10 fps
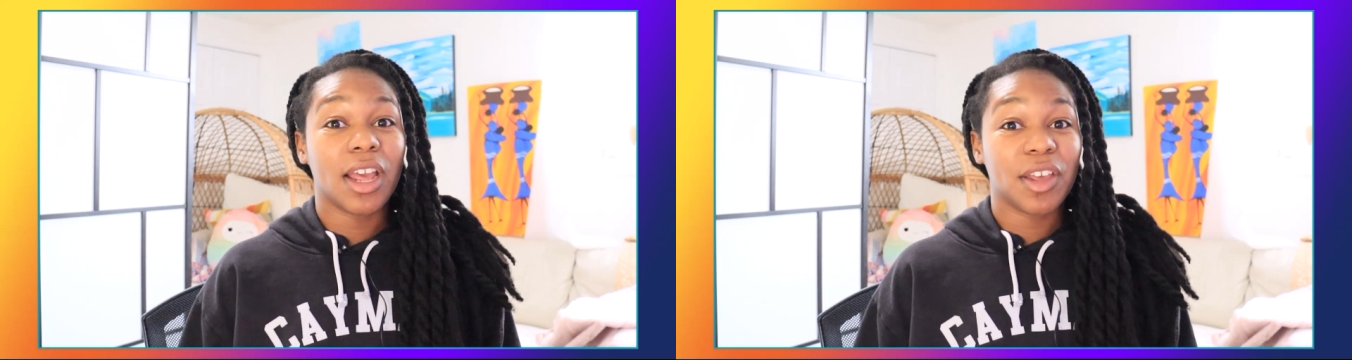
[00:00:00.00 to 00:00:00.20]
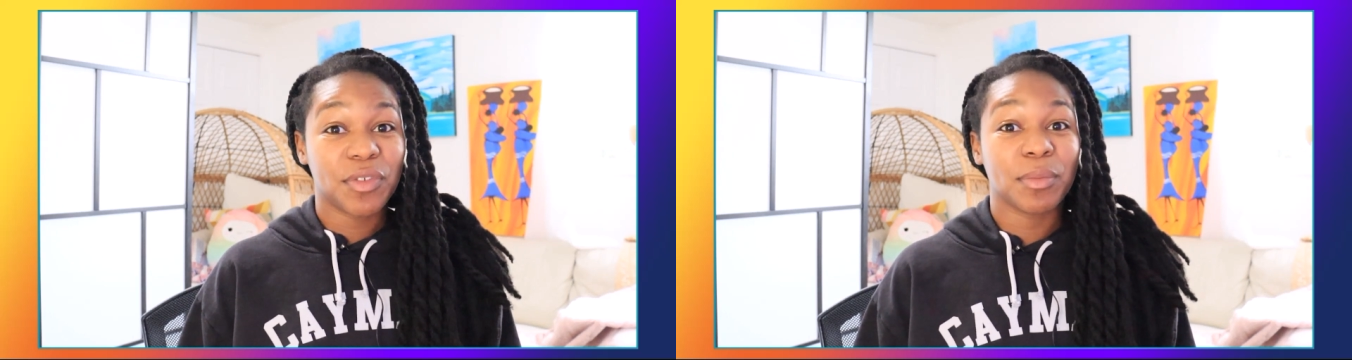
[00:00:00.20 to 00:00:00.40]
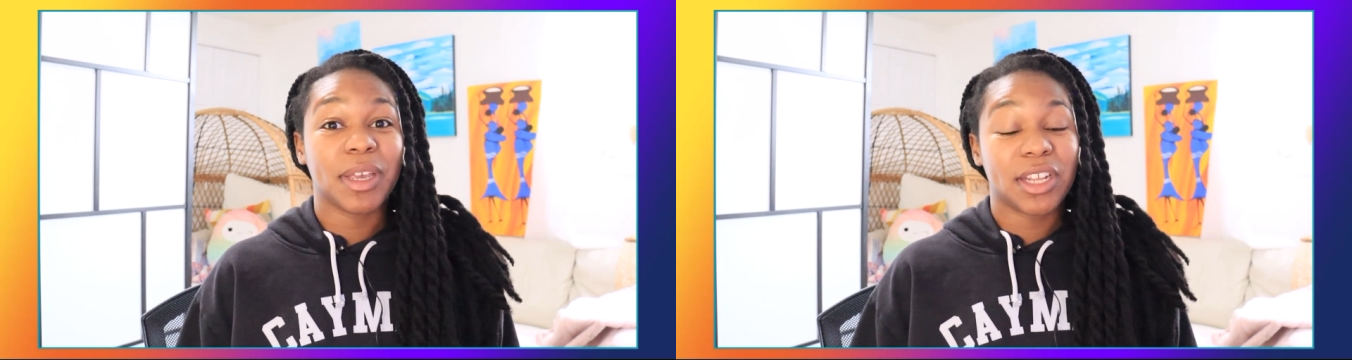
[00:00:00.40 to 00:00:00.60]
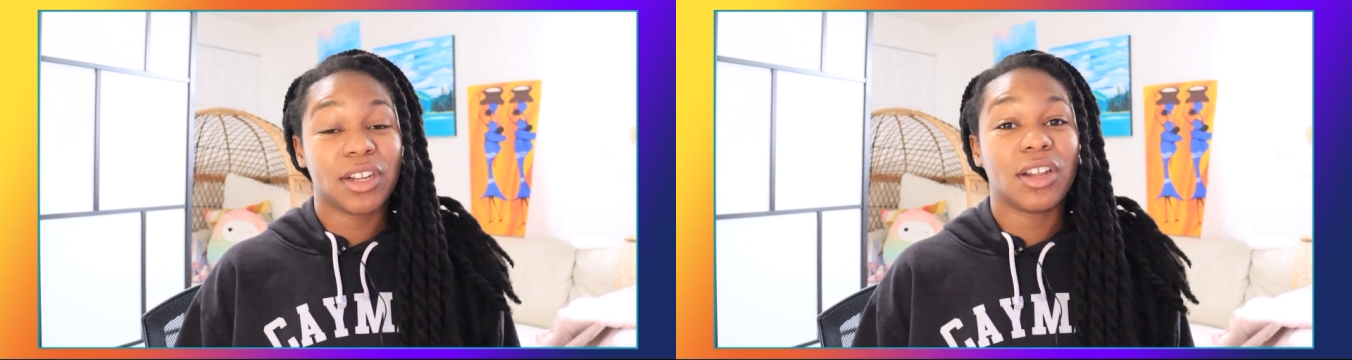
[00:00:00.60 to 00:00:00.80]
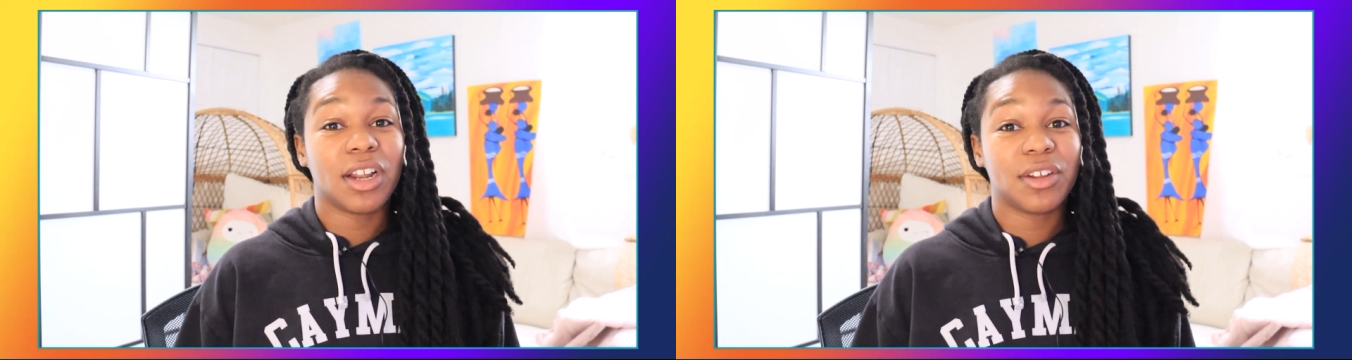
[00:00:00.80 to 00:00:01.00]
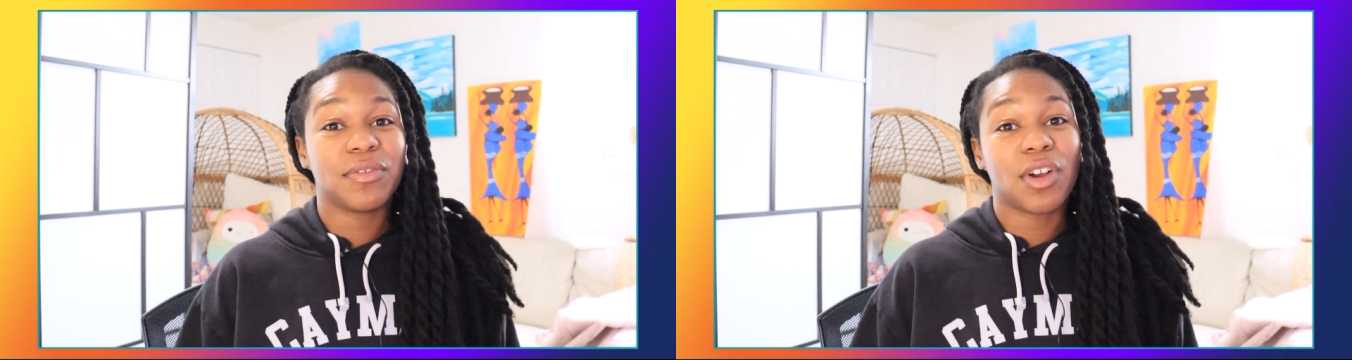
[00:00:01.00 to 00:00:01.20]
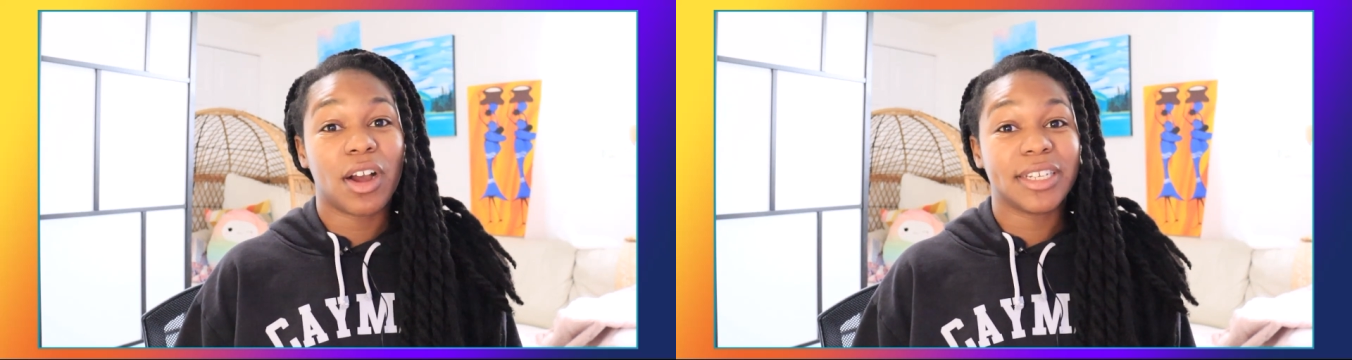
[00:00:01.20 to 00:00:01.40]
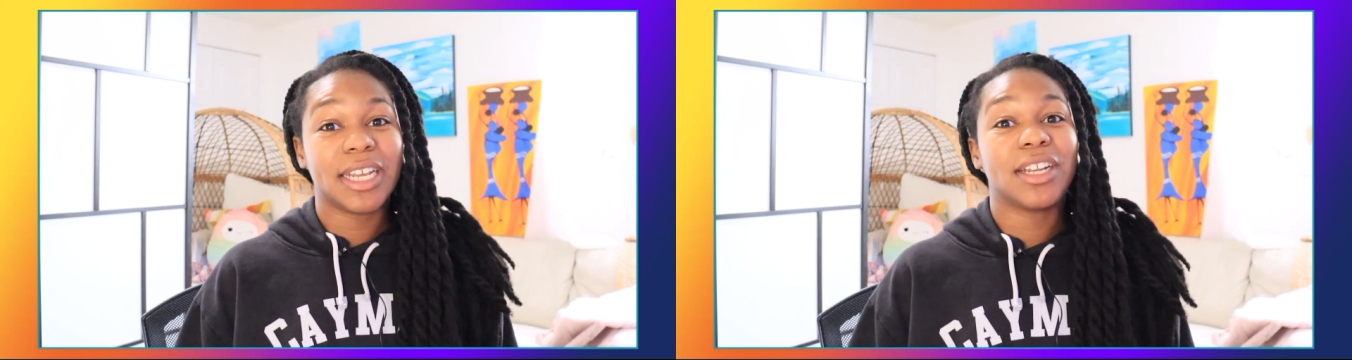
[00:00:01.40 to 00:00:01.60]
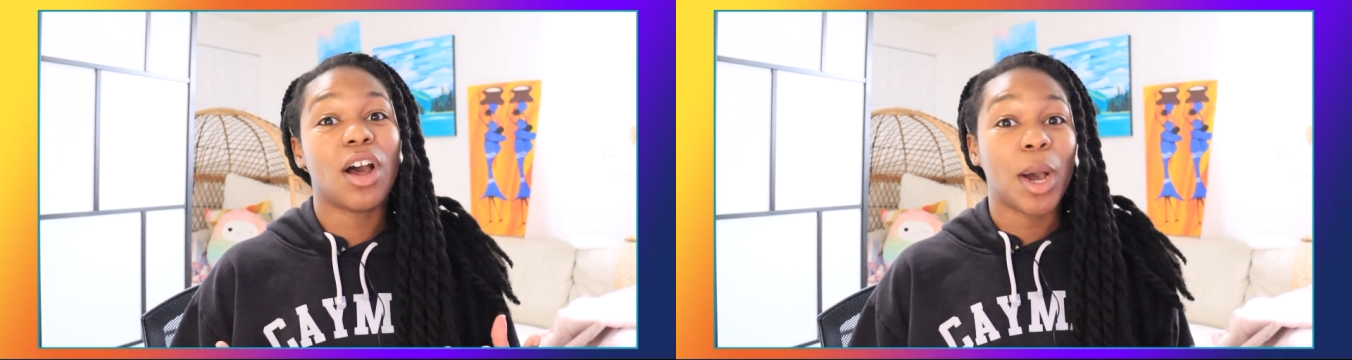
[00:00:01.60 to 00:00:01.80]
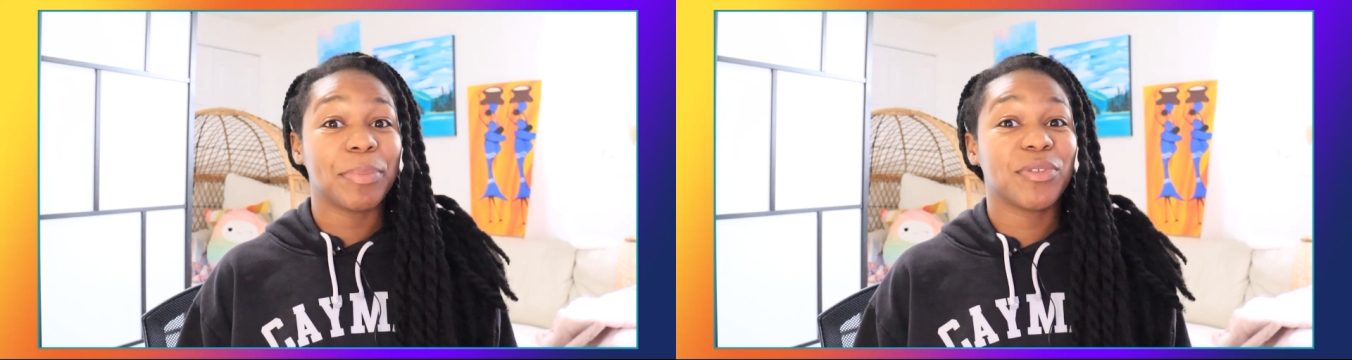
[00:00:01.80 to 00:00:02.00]
if you're making a lot of content,
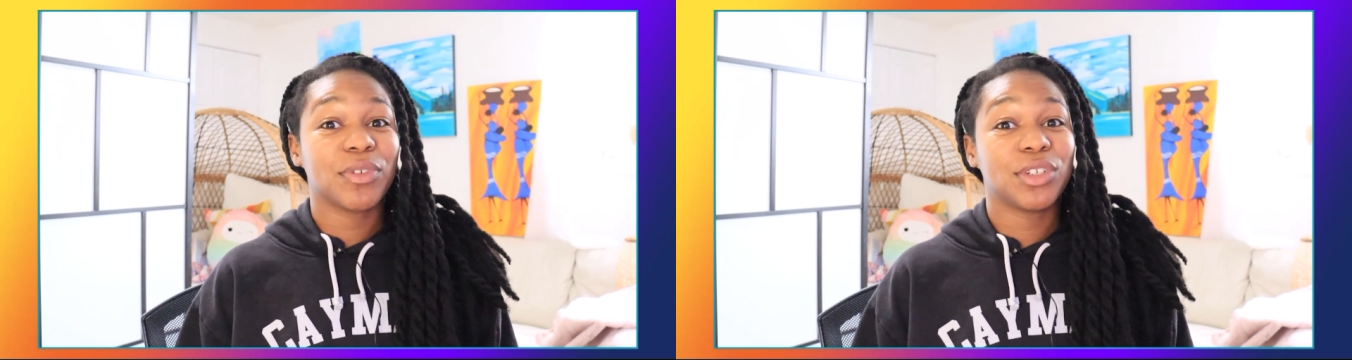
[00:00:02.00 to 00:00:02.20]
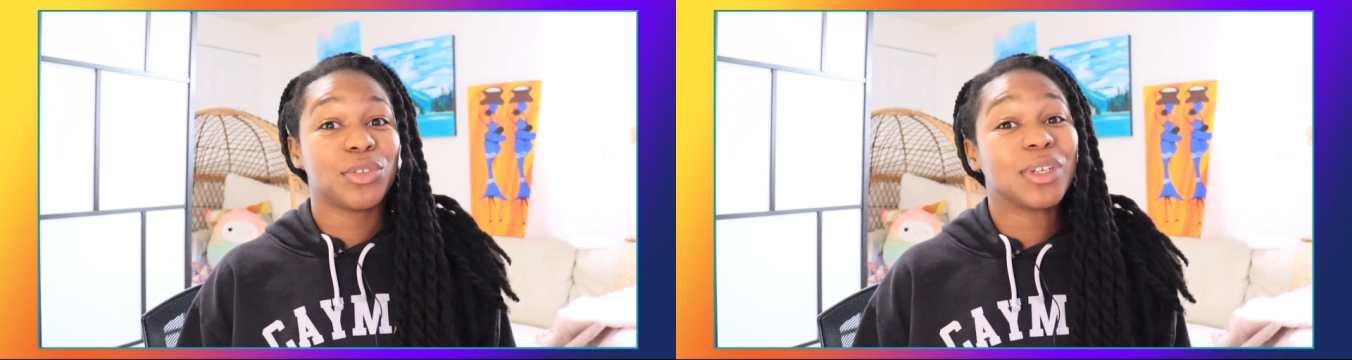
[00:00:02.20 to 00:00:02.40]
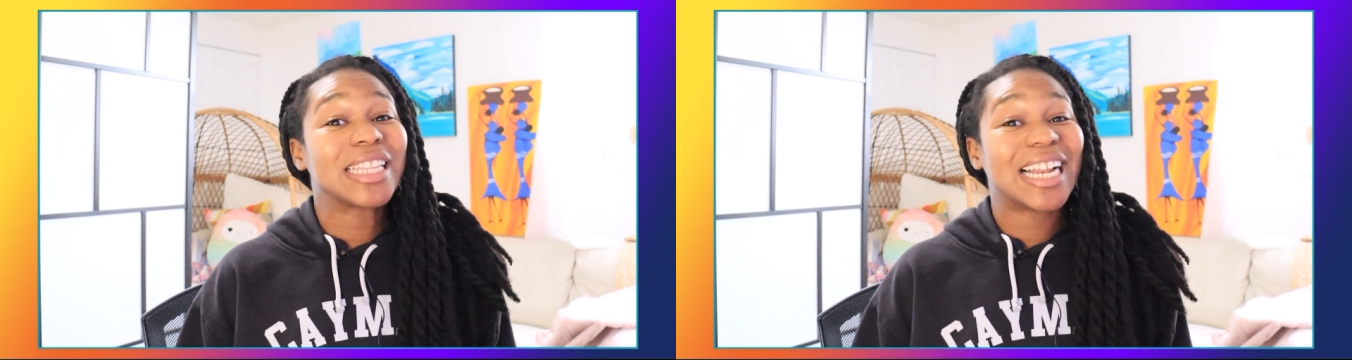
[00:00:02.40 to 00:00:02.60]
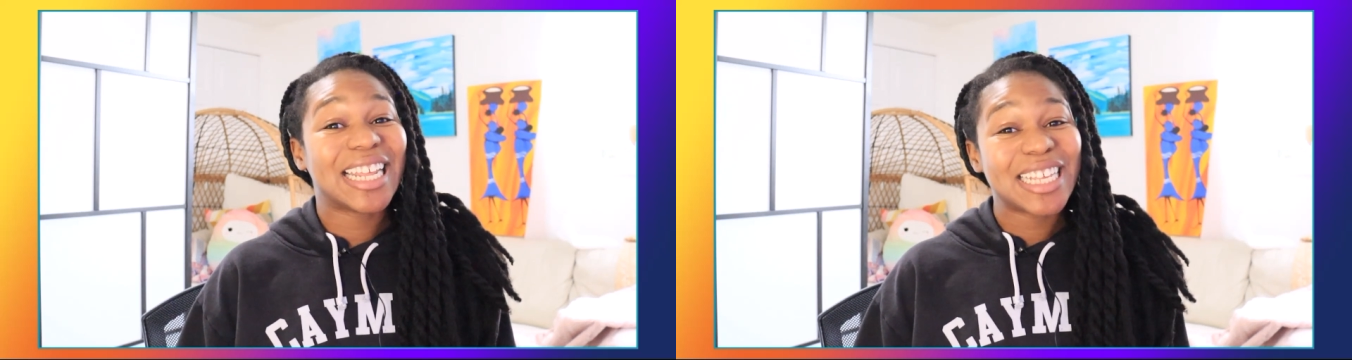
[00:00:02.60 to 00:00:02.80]
opt for a tool that